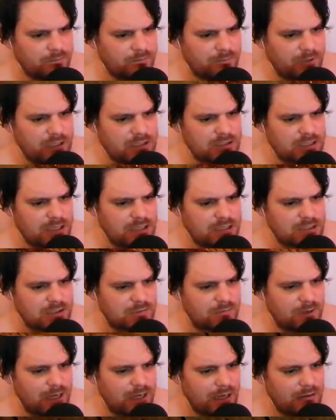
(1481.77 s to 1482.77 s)
Please say this is
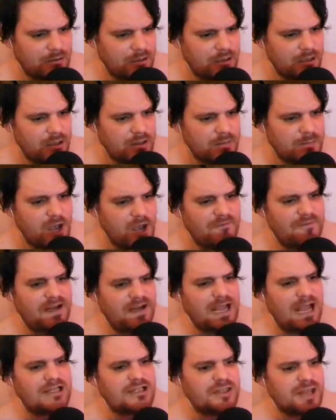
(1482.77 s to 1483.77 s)
the way out. The
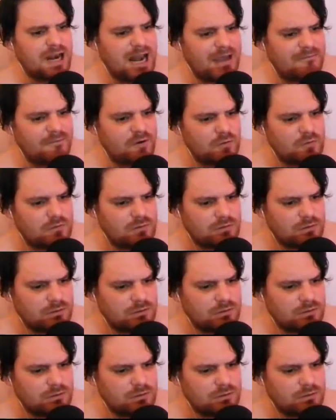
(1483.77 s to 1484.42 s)
perfect end to the level.